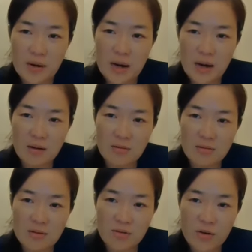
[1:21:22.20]
oh,
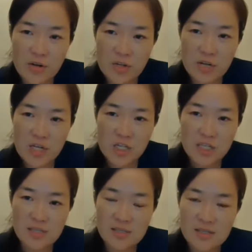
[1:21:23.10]

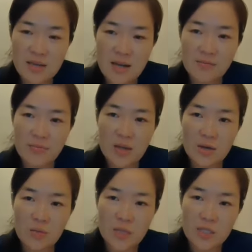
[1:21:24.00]
congratulations, yeah.
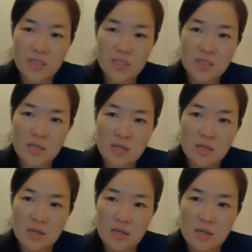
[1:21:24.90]
Now which is,
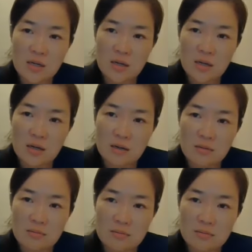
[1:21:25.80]

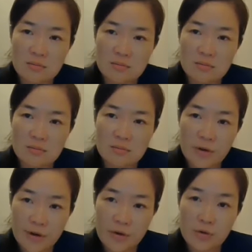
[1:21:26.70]
uh,
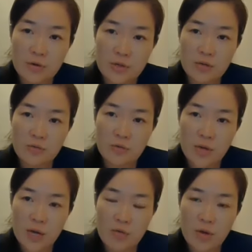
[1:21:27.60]
very good if you
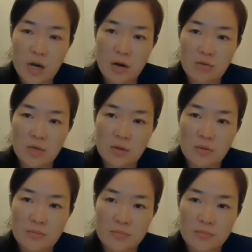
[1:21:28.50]
can recover